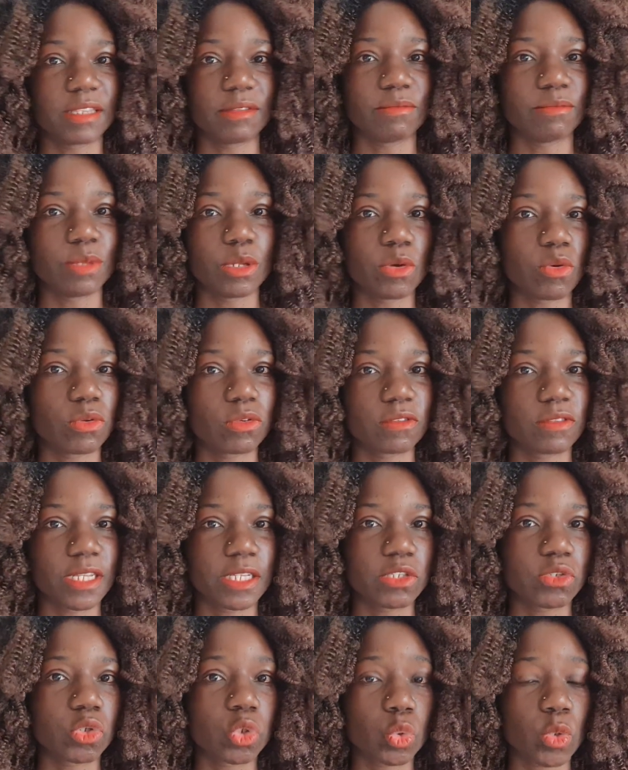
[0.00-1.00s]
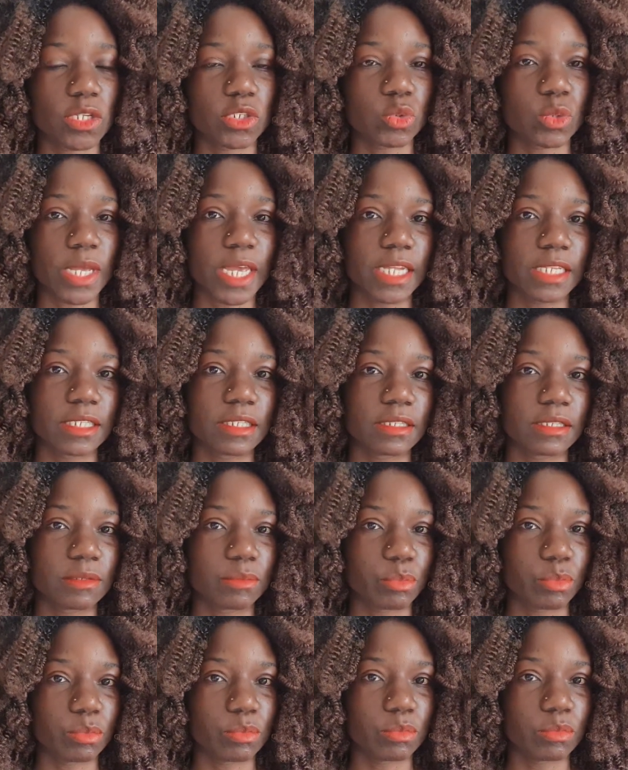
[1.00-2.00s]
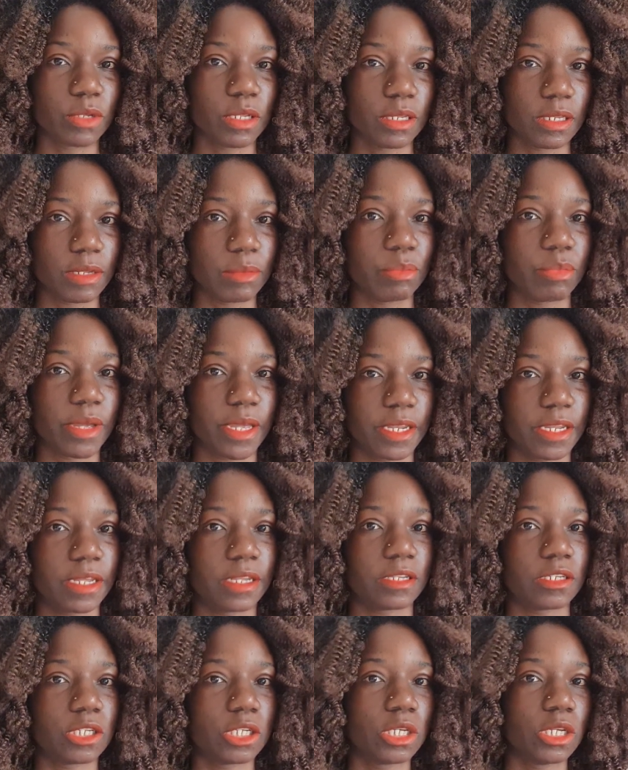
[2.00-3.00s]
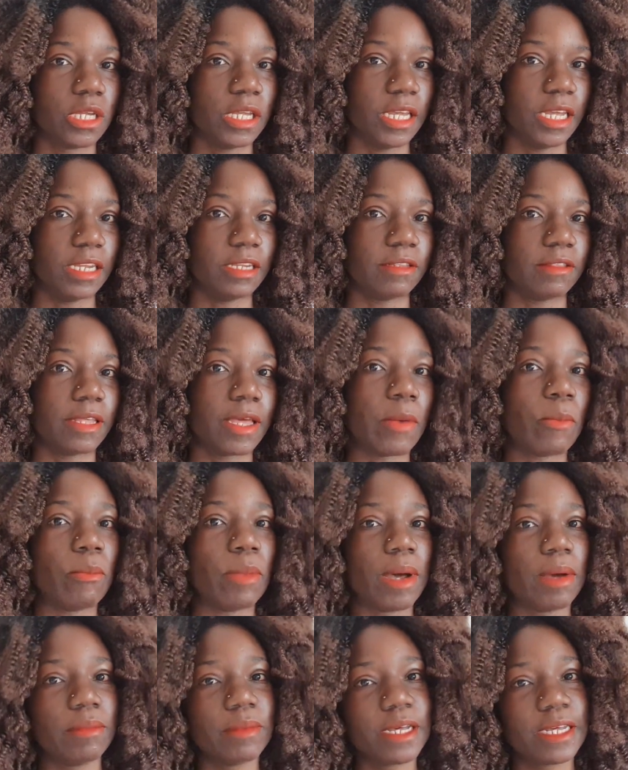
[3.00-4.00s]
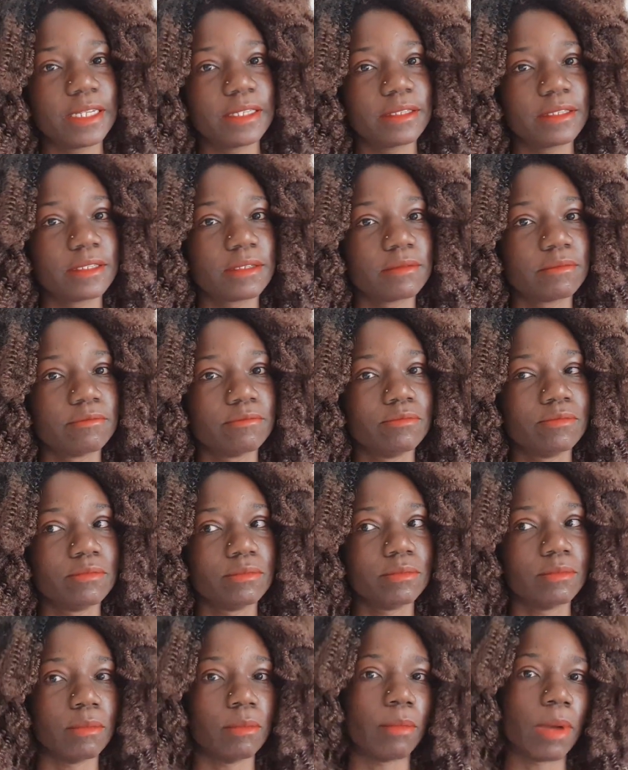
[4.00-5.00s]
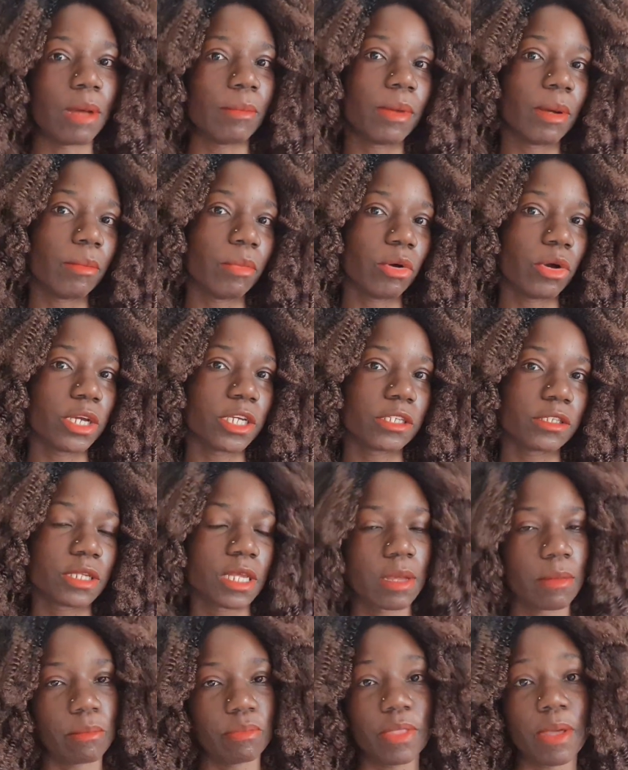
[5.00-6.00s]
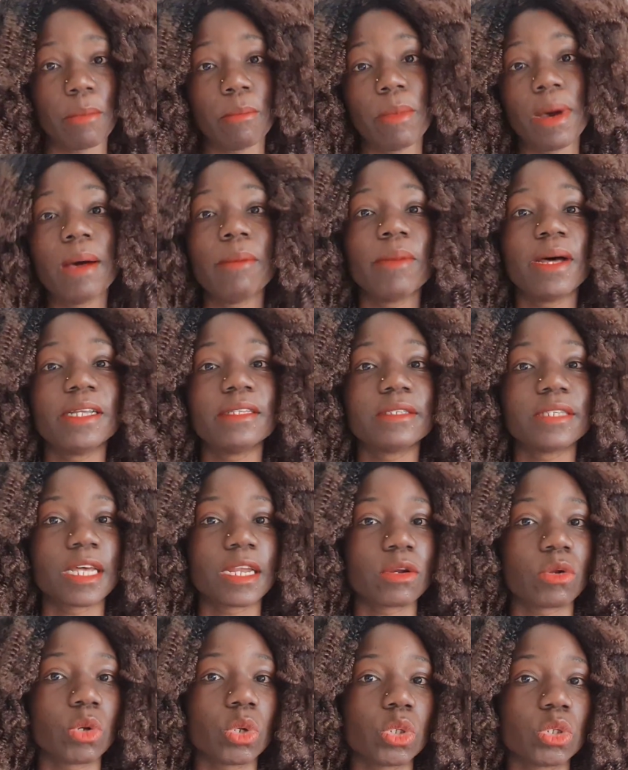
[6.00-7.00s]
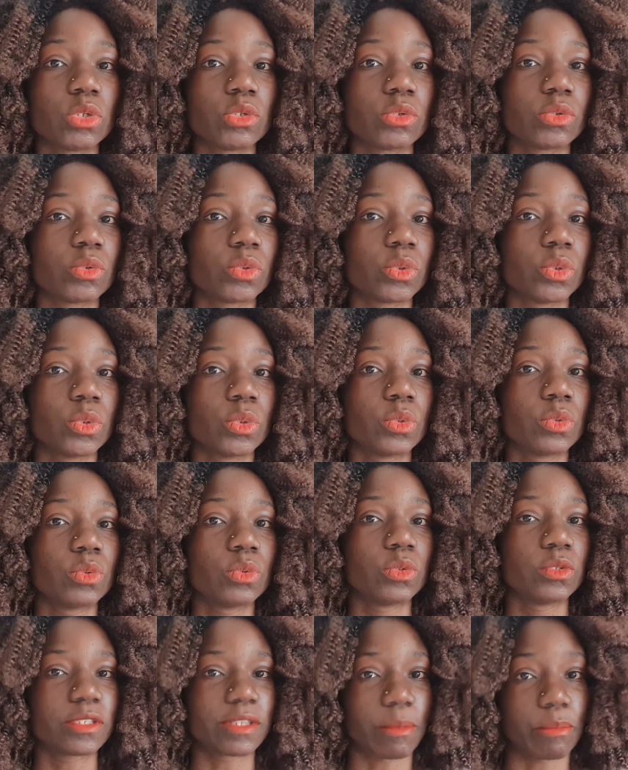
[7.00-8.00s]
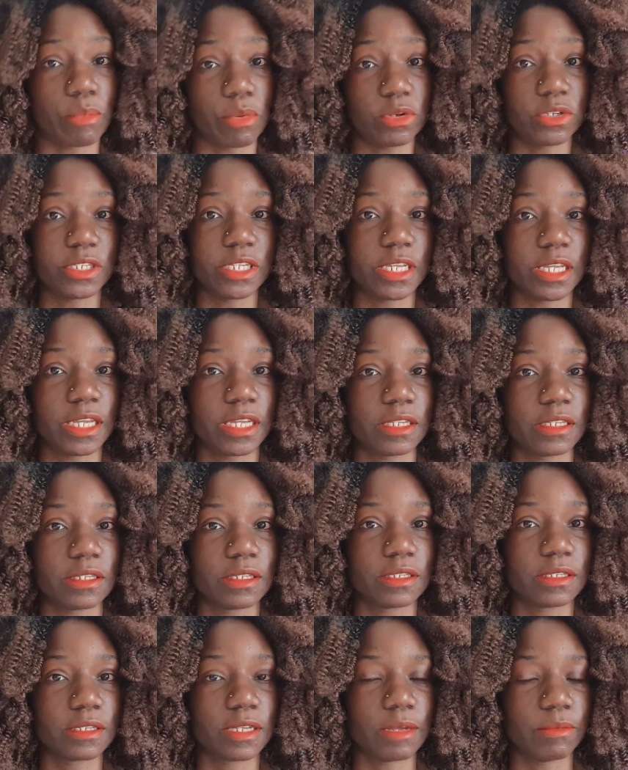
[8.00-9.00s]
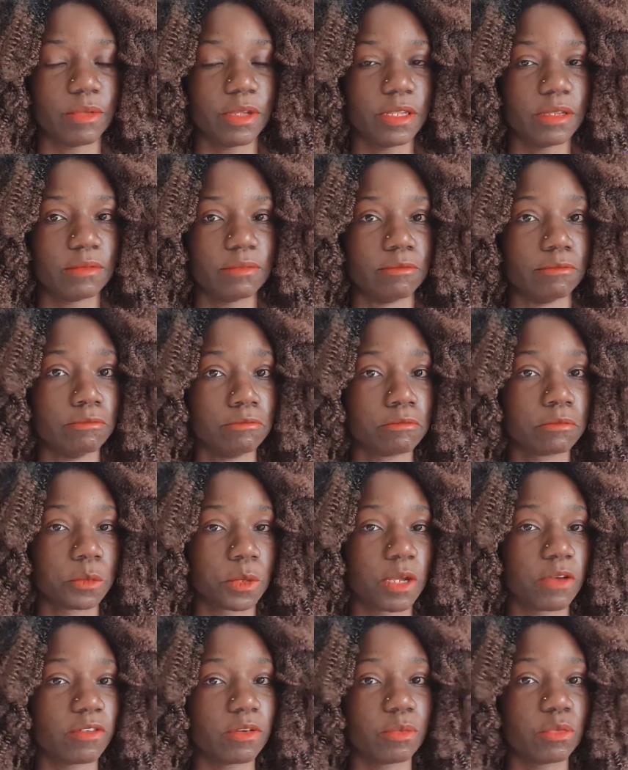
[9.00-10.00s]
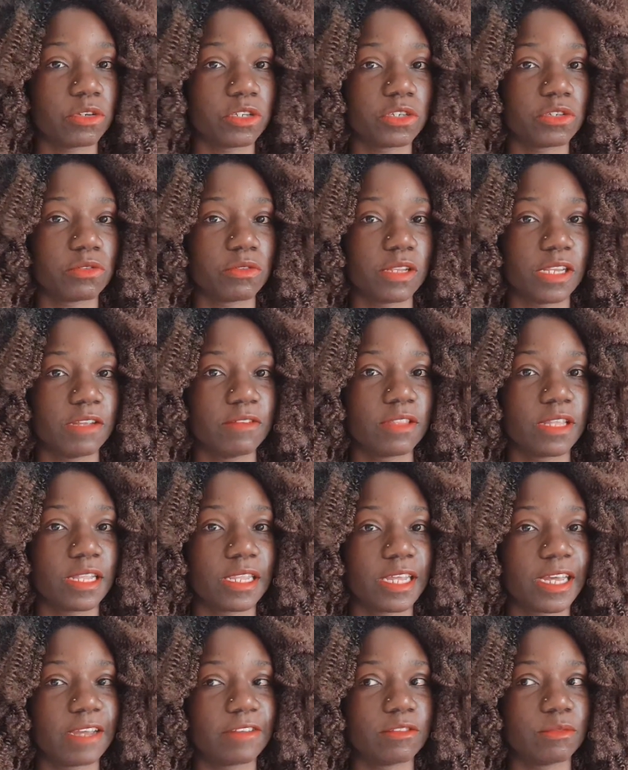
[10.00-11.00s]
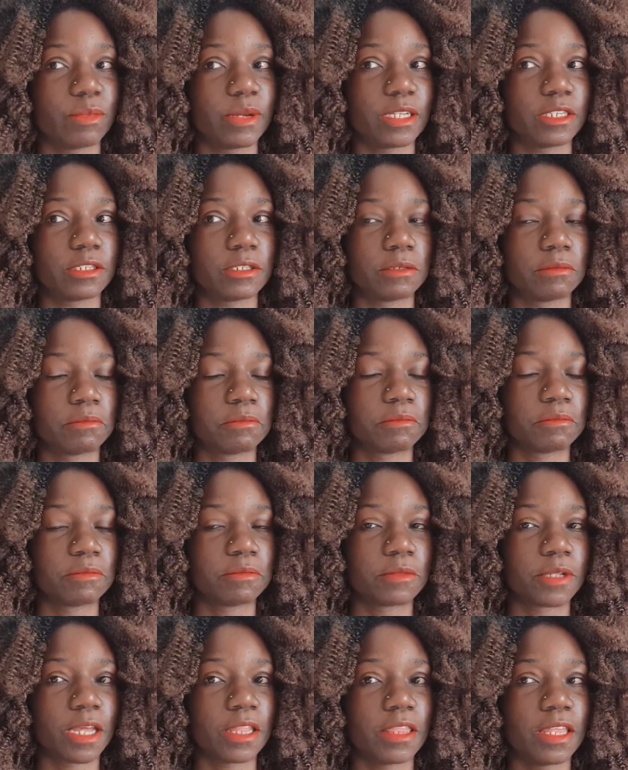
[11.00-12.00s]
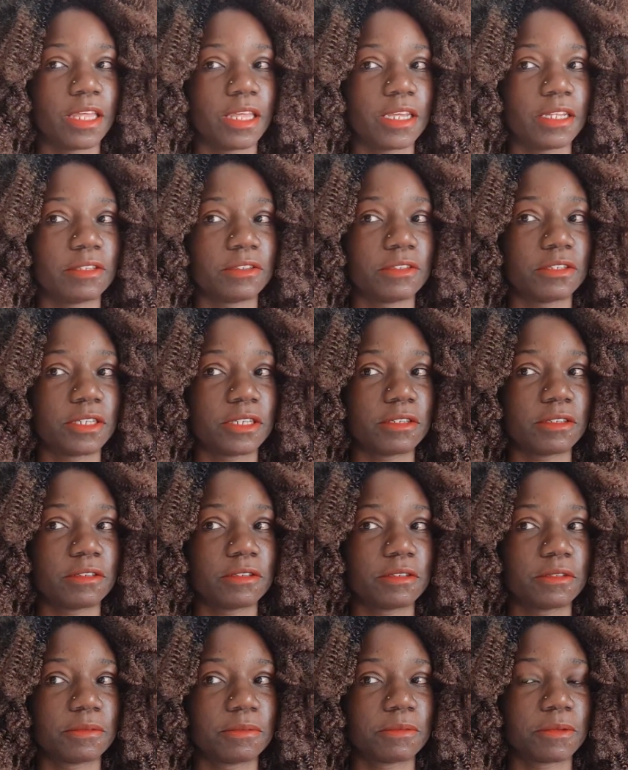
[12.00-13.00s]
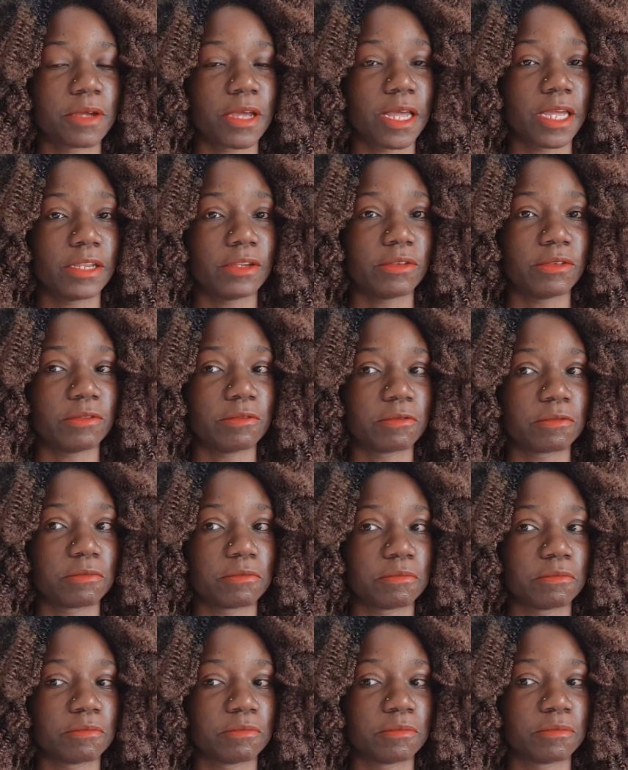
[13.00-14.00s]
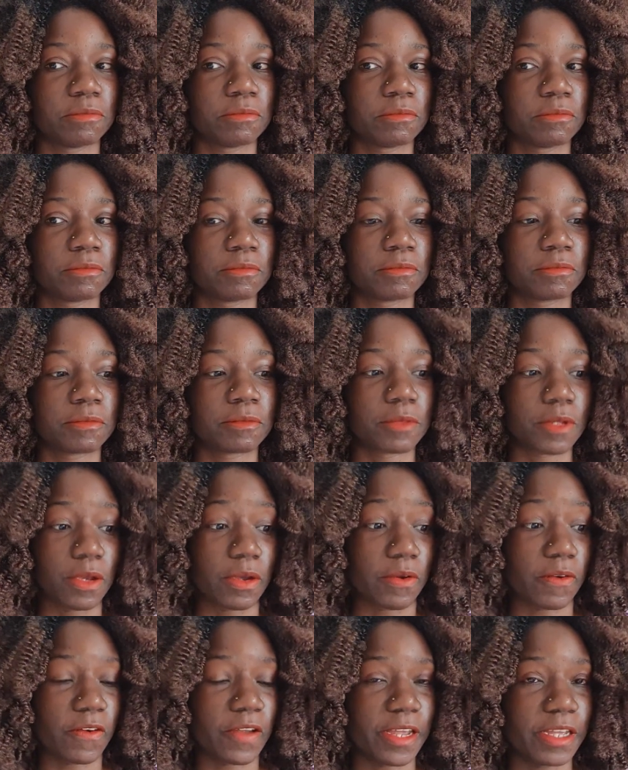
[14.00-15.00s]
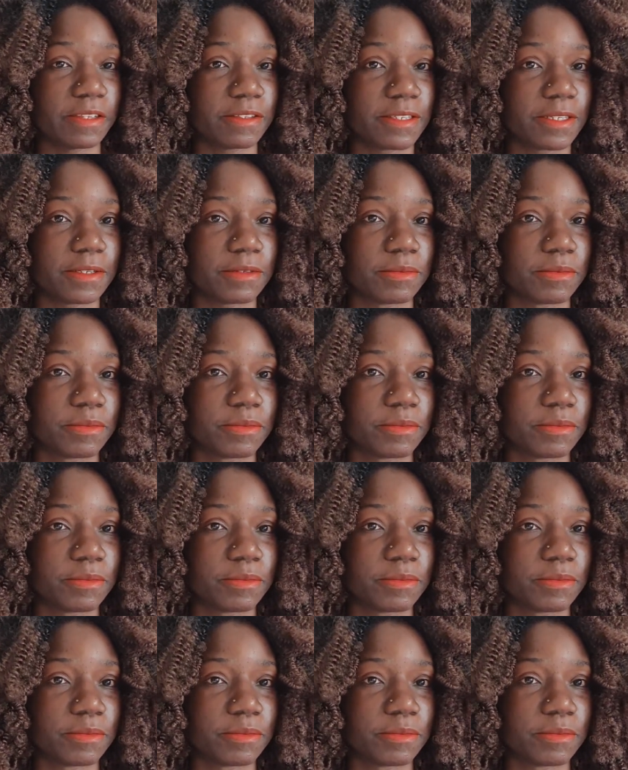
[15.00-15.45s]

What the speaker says: because they don't want to get independent. And their mama boys, the mamas are also supporting it. I mean, everybody should live their lives, but I think it's just kind of crazy.